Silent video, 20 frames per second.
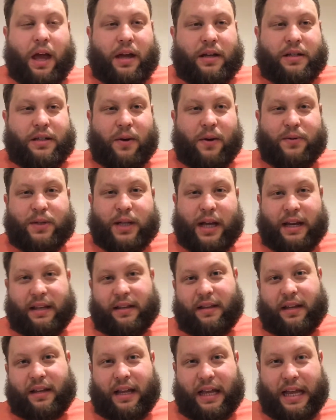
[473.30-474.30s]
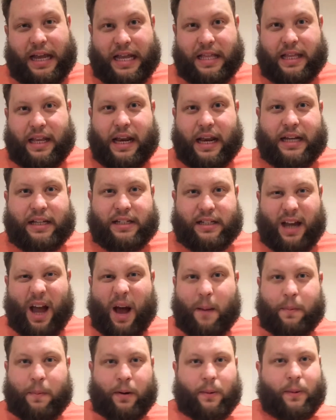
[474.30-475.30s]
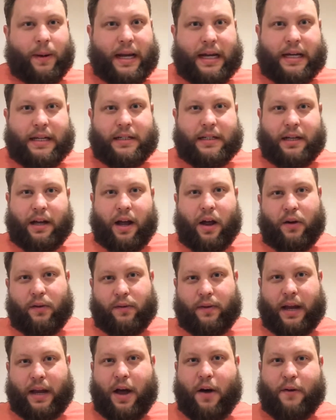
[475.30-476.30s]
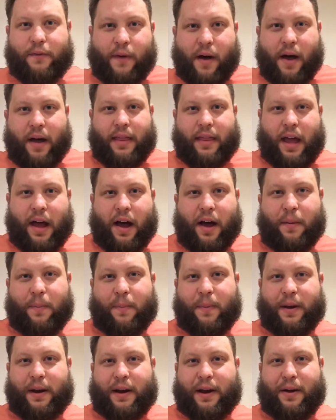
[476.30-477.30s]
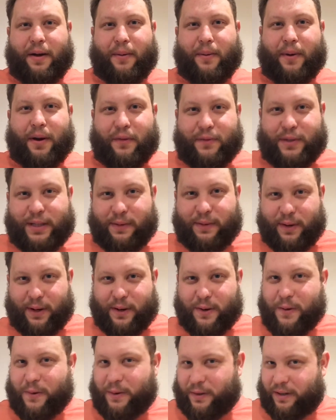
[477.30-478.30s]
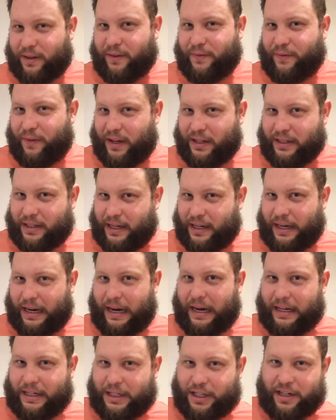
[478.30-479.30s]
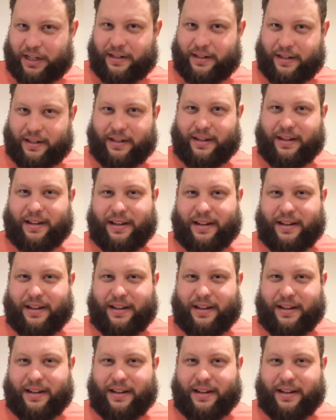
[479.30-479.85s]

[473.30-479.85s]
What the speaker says: So I was saying, in the next couple of weeks, hopefully I'll fire that up, and I will obviously record the first connection, and